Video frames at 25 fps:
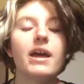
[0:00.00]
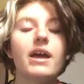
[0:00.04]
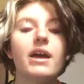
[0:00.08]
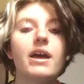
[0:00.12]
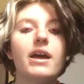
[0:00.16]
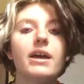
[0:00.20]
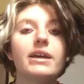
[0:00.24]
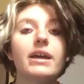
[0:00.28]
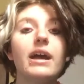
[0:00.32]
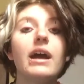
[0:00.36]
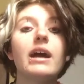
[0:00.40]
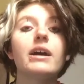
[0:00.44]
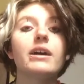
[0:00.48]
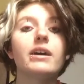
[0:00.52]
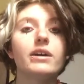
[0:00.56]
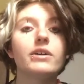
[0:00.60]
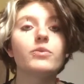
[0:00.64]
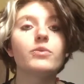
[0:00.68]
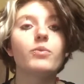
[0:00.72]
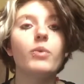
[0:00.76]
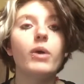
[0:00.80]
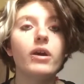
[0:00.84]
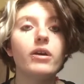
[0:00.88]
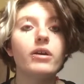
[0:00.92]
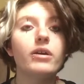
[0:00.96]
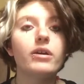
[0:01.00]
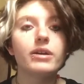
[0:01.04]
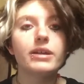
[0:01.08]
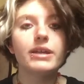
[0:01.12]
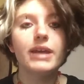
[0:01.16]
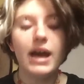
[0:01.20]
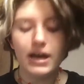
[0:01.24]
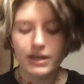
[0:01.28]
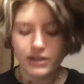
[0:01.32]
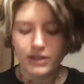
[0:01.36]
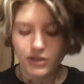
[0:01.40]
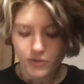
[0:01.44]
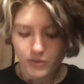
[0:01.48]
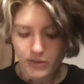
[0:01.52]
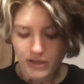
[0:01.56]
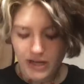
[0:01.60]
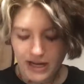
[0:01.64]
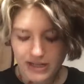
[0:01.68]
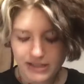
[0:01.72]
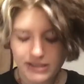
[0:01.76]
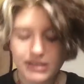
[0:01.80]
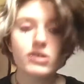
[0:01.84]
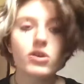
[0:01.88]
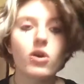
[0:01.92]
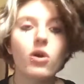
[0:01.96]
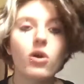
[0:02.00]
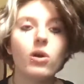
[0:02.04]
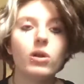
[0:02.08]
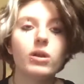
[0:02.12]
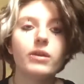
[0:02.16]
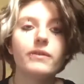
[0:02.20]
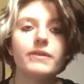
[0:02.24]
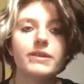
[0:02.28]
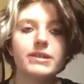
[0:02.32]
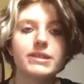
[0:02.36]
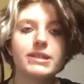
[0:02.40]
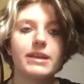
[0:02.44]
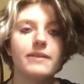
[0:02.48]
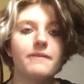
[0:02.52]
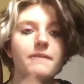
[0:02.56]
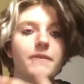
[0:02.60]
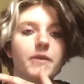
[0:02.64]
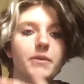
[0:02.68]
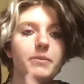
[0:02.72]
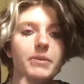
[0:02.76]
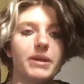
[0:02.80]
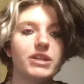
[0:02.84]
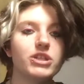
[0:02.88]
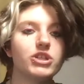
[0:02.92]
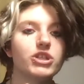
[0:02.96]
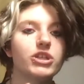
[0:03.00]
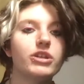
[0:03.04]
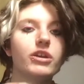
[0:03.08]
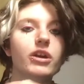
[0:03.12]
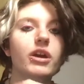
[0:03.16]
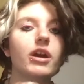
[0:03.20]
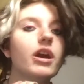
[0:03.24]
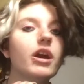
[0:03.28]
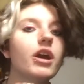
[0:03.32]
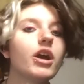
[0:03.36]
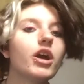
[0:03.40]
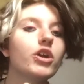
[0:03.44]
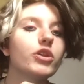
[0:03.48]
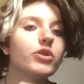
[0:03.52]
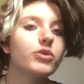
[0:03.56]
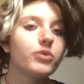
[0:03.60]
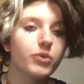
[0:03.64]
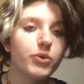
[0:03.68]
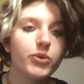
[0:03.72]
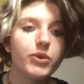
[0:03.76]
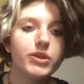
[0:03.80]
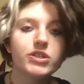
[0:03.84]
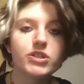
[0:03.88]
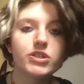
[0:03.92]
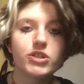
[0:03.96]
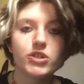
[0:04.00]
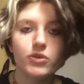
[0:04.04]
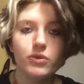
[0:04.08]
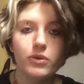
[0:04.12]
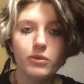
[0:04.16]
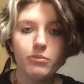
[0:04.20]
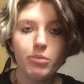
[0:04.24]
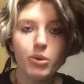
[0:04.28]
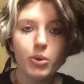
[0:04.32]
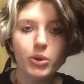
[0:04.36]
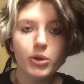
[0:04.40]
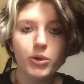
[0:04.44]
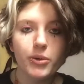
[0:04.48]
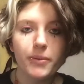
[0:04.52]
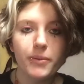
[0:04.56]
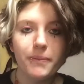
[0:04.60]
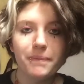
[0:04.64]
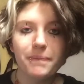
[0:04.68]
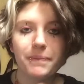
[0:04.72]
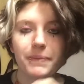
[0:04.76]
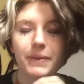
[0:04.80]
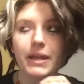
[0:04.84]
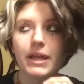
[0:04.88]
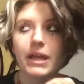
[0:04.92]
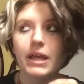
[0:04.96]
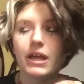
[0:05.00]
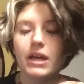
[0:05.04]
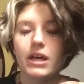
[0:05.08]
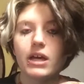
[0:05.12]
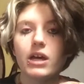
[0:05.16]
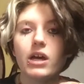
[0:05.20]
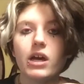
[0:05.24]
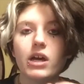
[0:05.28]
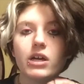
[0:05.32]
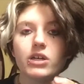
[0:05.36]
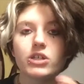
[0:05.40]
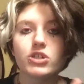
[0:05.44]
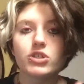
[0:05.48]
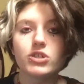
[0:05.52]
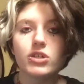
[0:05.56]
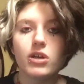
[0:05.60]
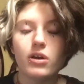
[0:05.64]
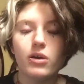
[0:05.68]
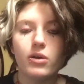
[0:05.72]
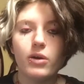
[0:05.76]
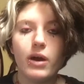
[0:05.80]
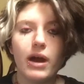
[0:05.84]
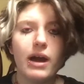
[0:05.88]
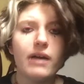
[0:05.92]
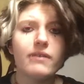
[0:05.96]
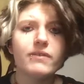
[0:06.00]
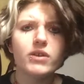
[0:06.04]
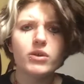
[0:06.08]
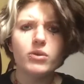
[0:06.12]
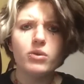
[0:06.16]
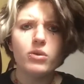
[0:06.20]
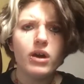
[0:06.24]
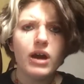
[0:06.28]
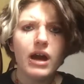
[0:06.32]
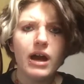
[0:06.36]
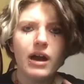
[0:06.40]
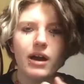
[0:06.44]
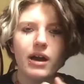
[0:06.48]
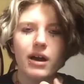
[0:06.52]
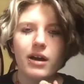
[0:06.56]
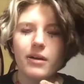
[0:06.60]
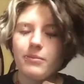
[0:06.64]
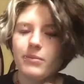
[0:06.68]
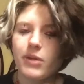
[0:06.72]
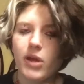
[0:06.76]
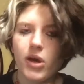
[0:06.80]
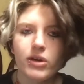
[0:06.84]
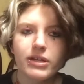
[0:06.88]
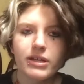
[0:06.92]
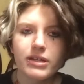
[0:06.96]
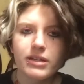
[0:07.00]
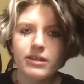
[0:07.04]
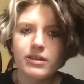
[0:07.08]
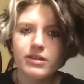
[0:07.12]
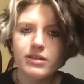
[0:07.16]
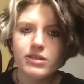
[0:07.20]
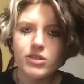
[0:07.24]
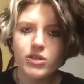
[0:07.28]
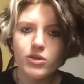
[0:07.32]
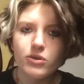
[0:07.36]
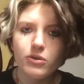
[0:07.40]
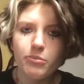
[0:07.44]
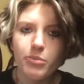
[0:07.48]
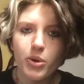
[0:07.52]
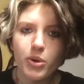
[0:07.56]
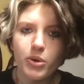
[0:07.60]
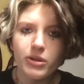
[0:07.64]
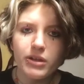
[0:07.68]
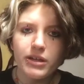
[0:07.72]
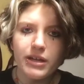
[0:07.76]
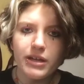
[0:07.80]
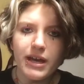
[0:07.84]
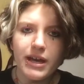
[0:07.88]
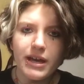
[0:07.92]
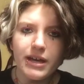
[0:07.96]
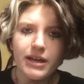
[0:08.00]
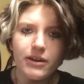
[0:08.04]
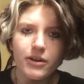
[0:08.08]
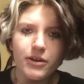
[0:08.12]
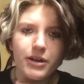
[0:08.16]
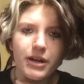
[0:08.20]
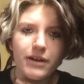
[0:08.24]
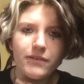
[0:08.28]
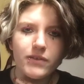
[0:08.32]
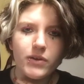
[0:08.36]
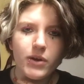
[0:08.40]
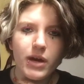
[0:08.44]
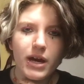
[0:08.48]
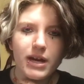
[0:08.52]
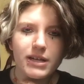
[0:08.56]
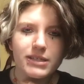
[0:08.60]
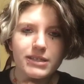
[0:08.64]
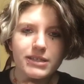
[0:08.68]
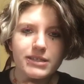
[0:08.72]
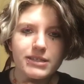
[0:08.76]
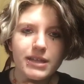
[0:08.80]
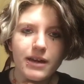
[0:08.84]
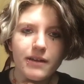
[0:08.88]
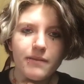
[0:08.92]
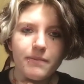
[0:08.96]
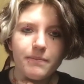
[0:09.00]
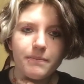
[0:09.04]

Yeah, well, yeah, you can access all of this information through the student portal. So have you logged into the student portal yet, or have you accessed that?